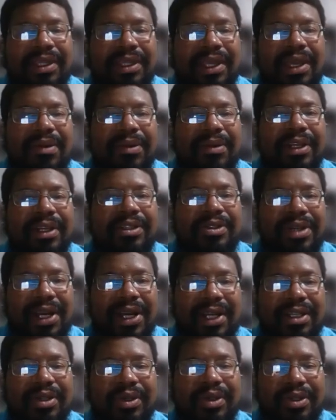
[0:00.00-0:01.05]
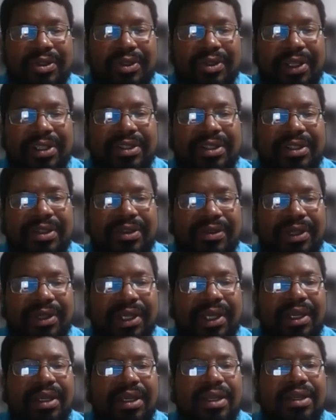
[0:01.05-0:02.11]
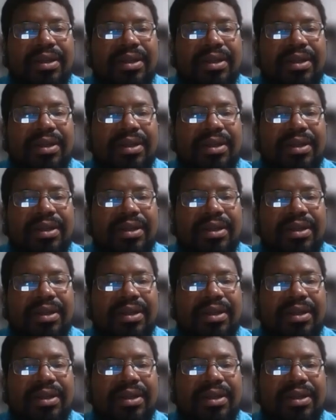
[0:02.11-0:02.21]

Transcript: And we're going to try to address three